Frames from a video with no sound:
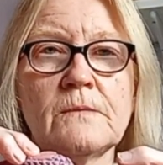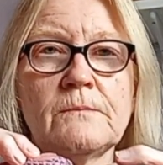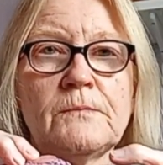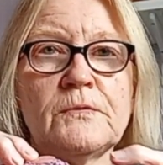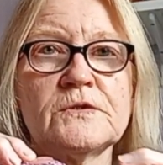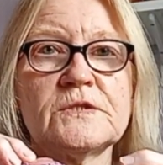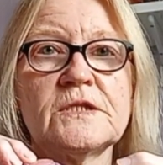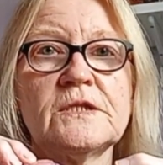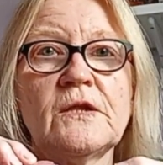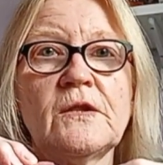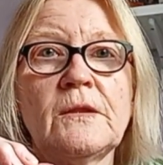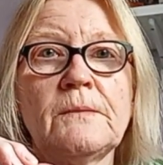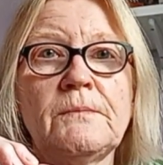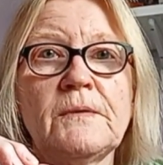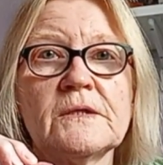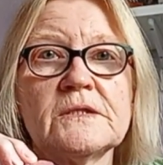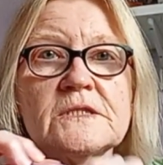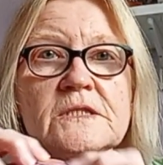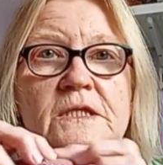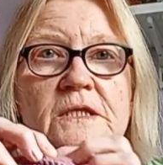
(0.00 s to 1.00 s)
put another
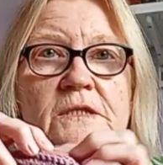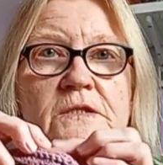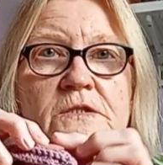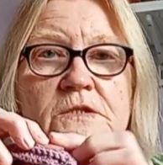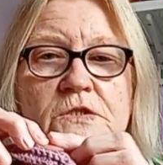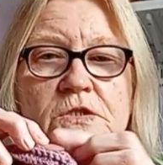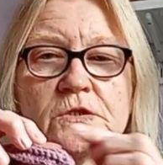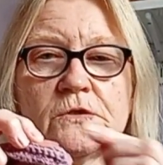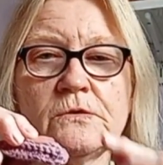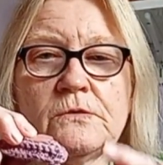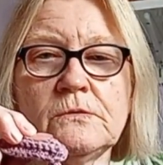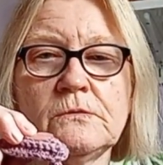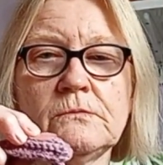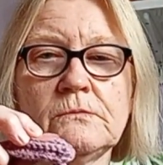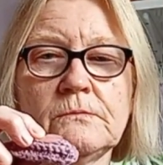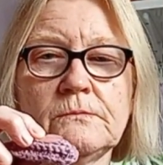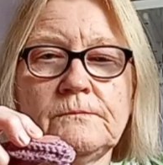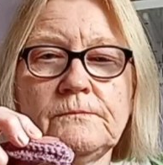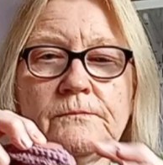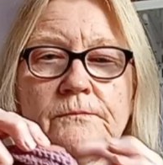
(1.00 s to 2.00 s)
button
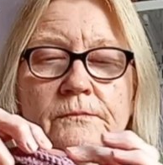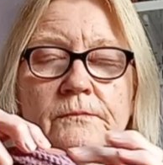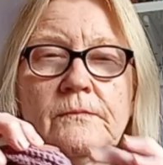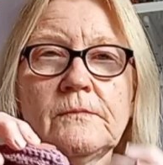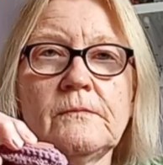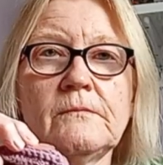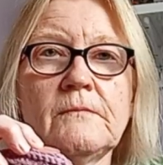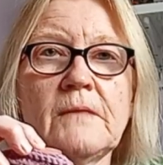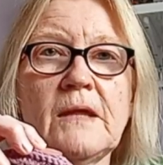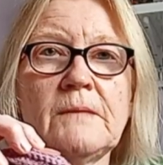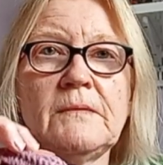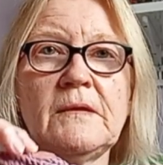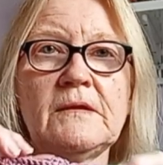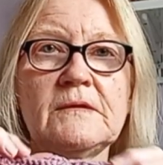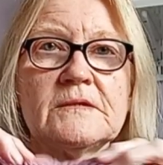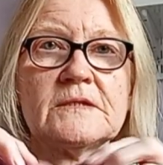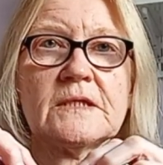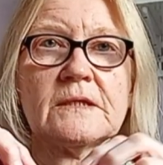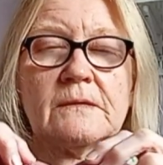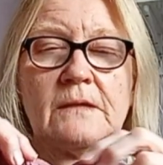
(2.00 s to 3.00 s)
to
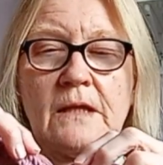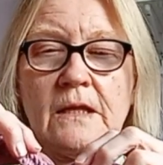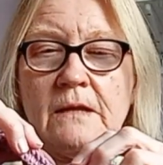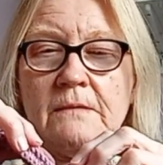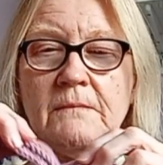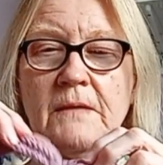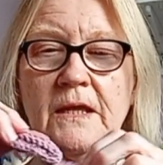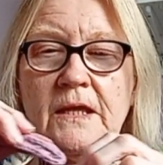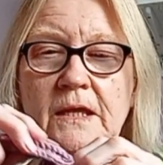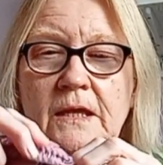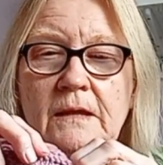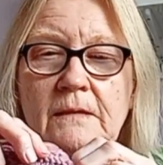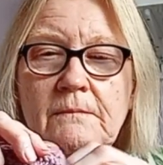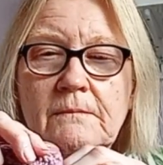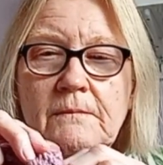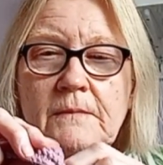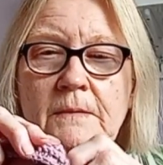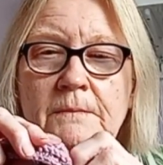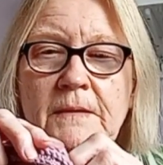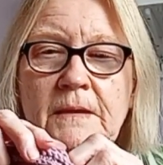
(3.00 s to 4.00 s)
maybe make it
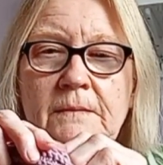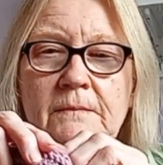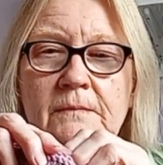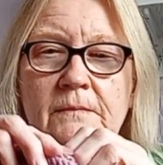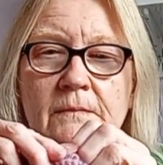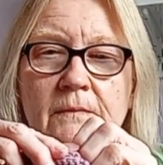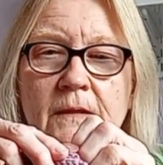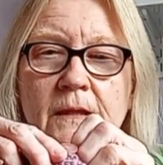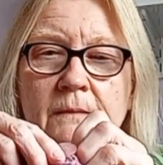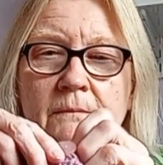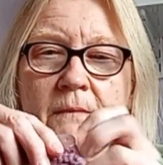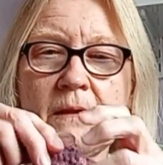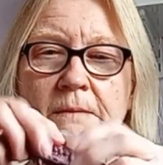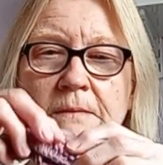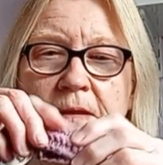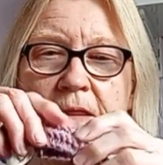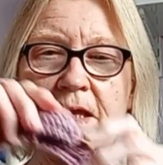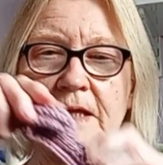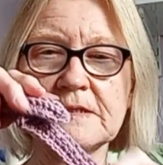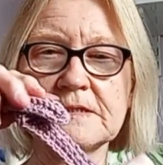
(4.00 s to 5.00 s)
a bit like
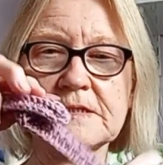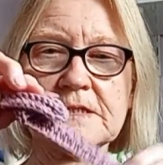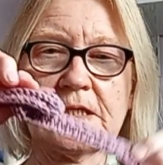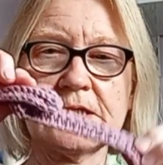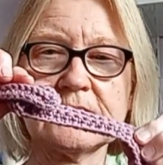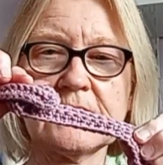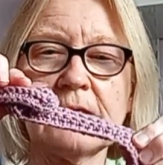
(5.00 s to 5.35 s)
maybe that size.